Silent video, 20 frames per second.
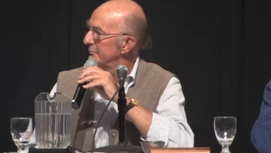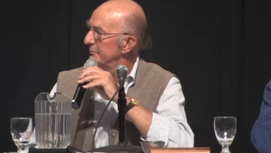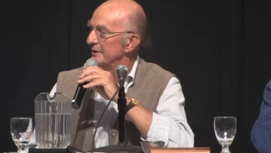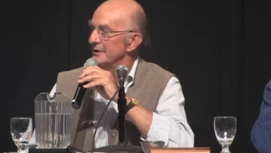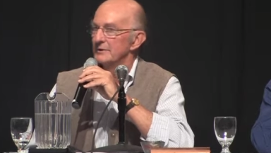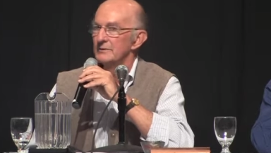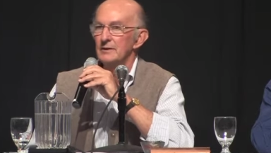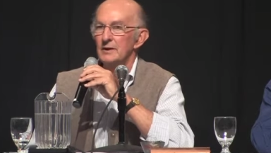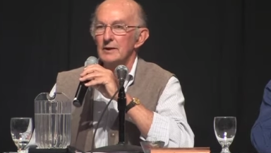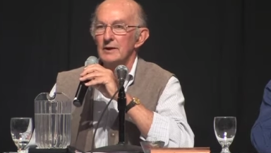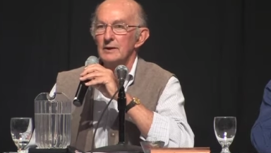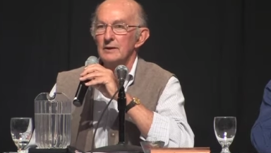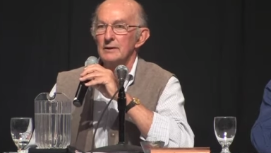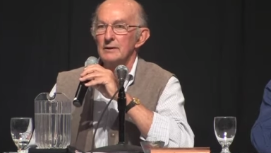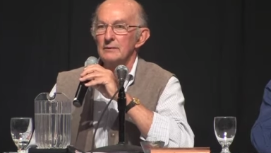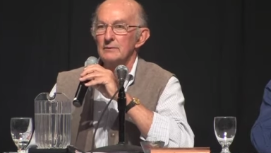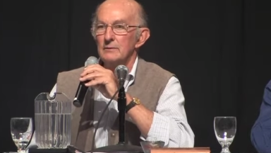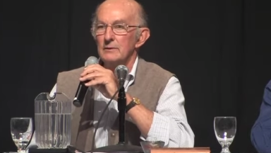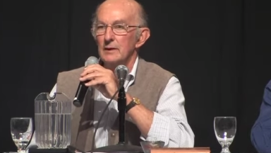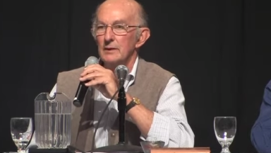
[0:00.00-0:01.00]
But uh, uh
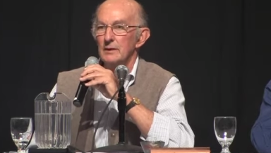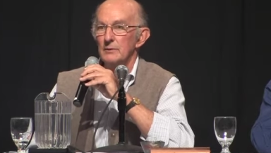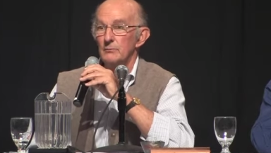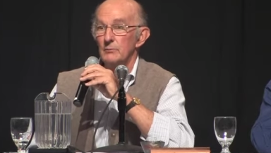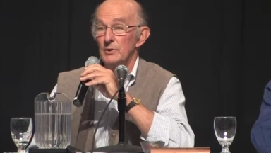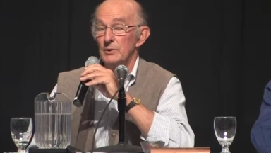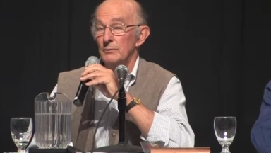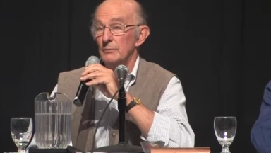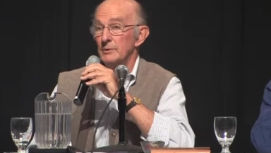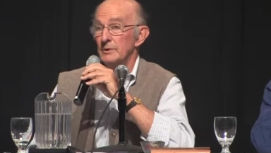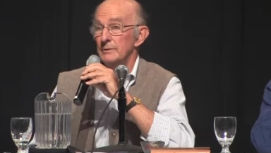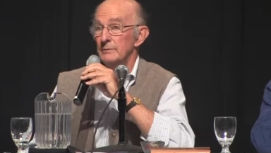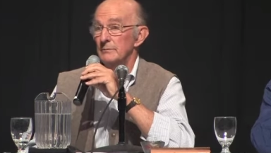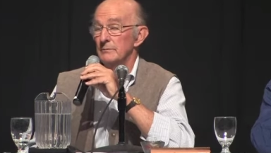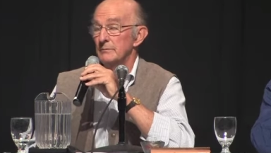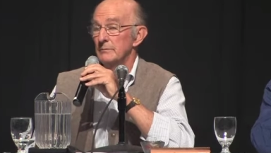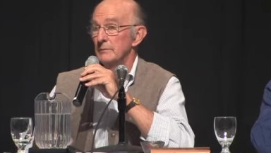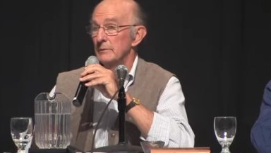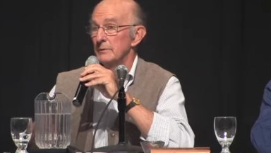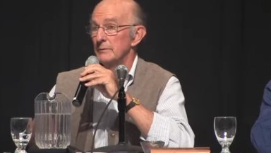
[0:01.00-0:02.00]
when
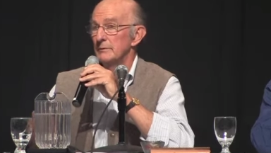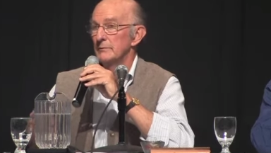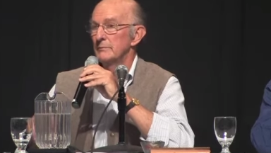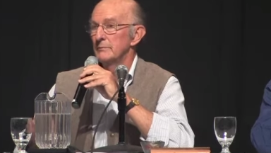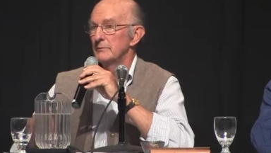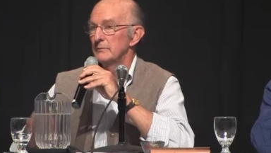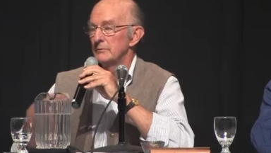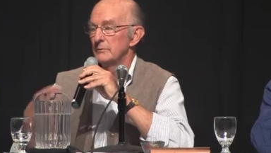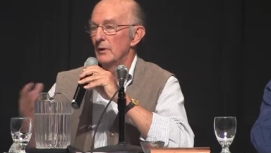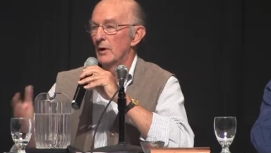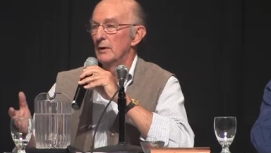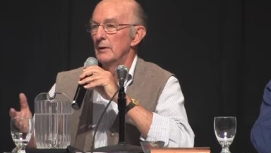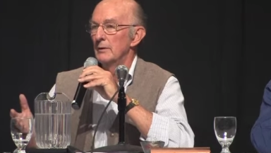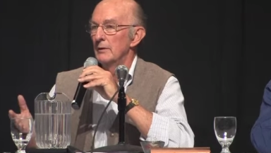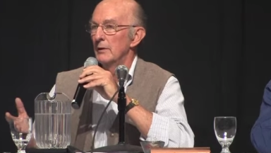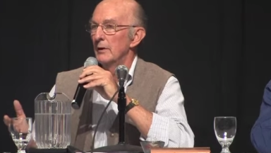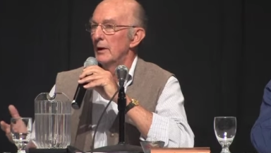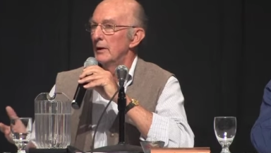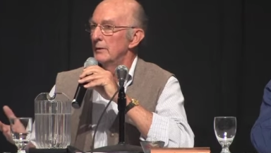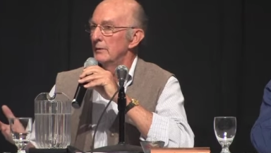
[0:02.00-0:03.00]
when the start,
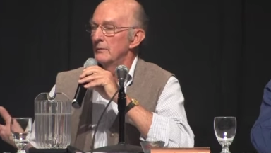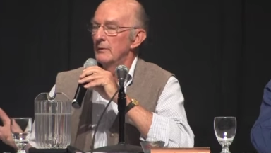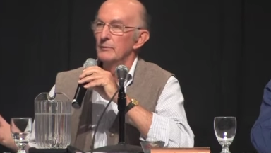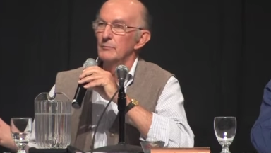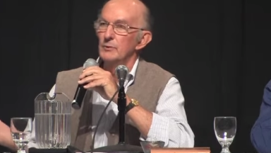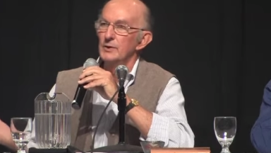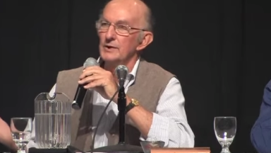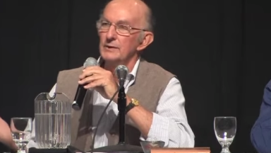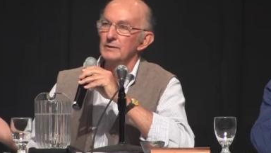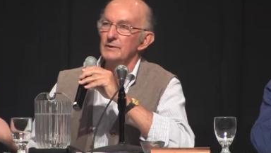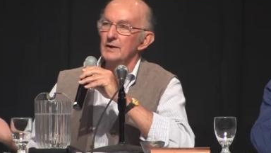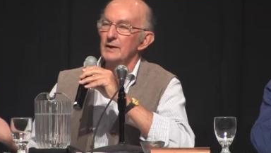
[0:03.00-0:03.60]
uh, when